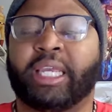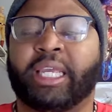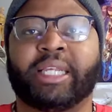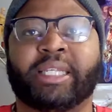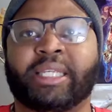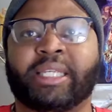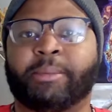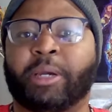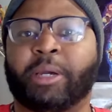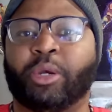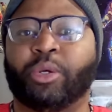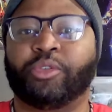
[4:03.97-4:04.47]

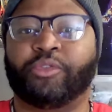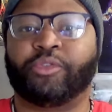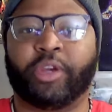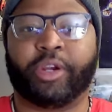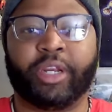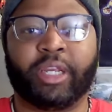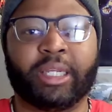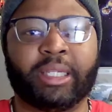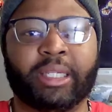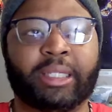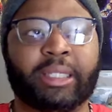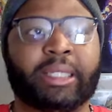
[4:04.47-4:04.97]
somebody who's very
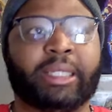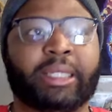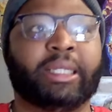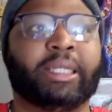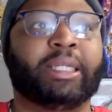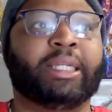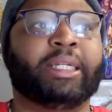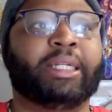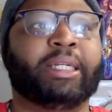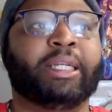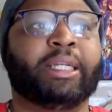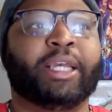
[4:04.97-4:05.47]

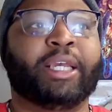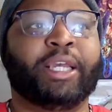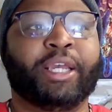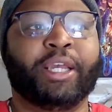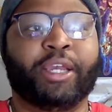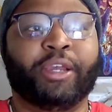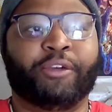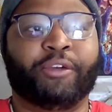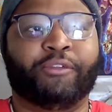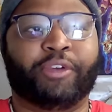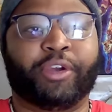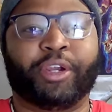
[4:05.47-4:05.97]
clean,
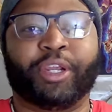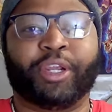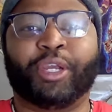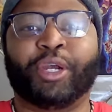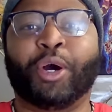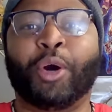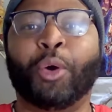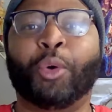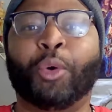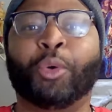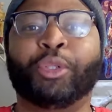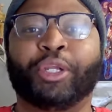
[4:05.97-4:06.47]
very
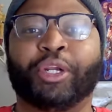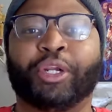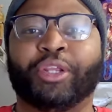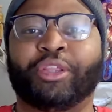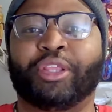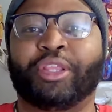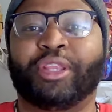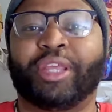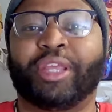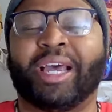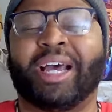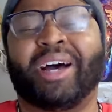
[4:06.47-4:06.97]
holier than
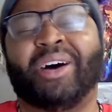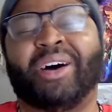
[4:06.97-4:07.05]
thou,